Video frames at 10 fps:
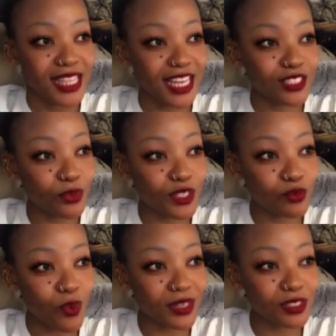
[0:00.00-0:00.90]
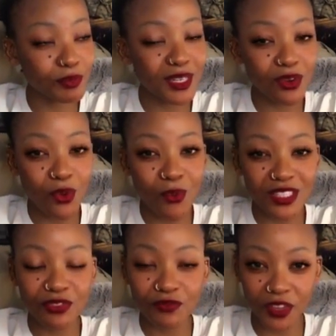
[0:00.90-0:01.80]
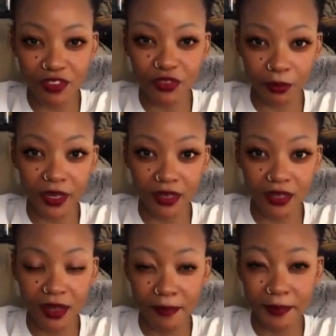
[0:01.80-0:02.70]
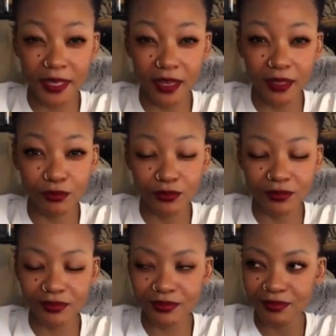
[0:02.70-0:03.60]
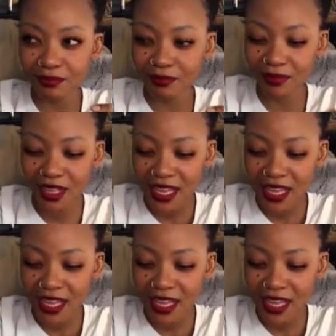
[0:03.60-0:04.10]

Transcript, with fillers: That's always what's been, what's favoring me. Mm.